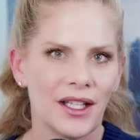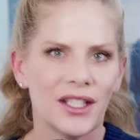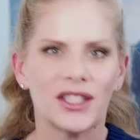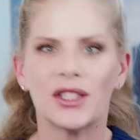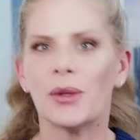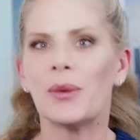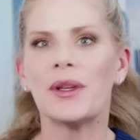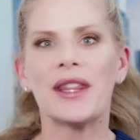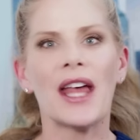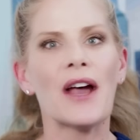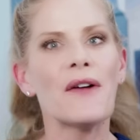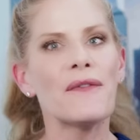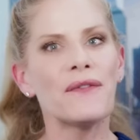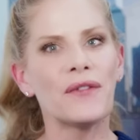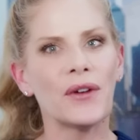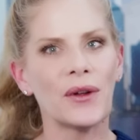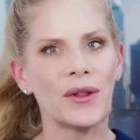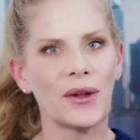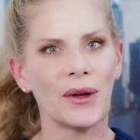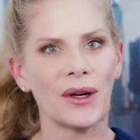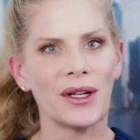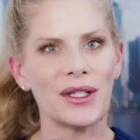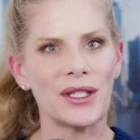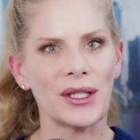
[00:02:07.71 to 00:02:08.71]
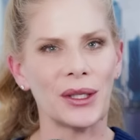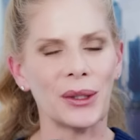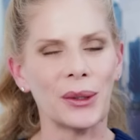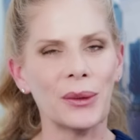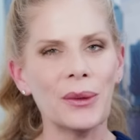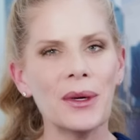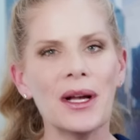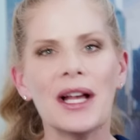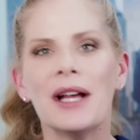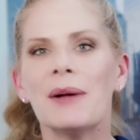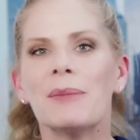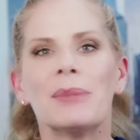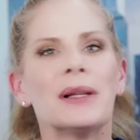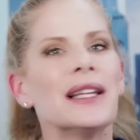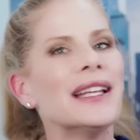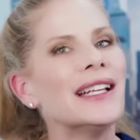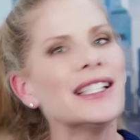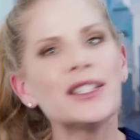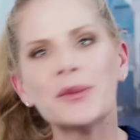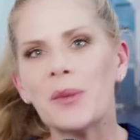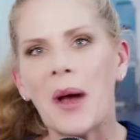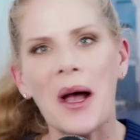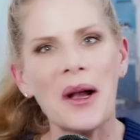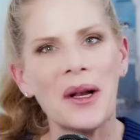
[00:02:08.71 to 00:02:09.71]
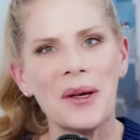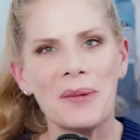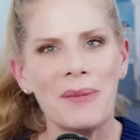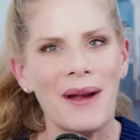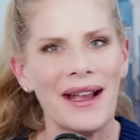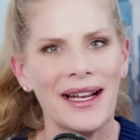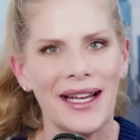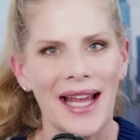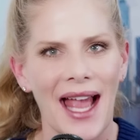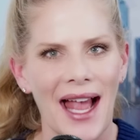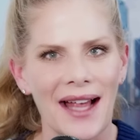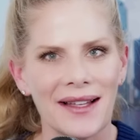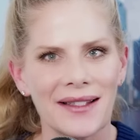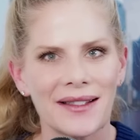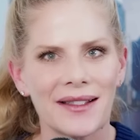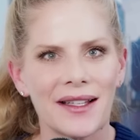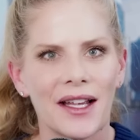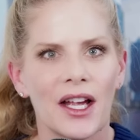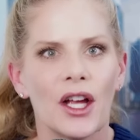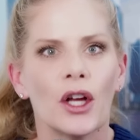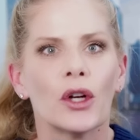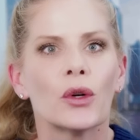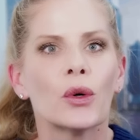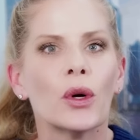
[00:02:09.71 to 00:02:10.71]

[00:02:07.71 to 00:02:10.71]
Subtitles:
So without further ado, please welcome my guests,